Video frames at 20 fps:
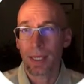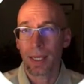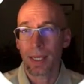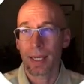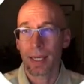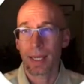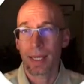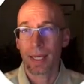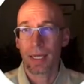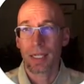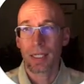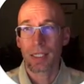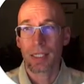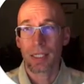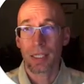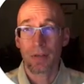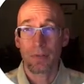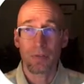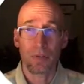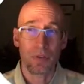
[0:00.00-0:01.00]
and
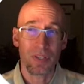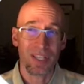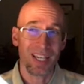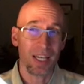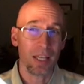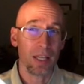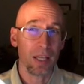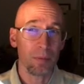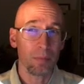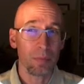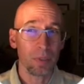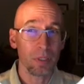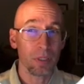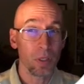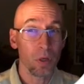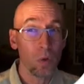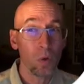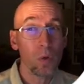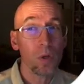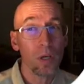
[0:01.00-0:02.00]
if there's anything
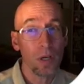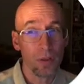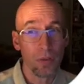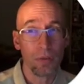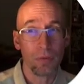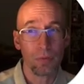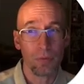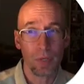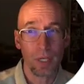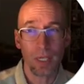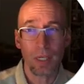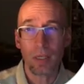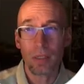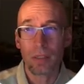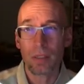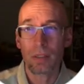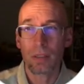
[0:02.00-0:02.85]
below a 3,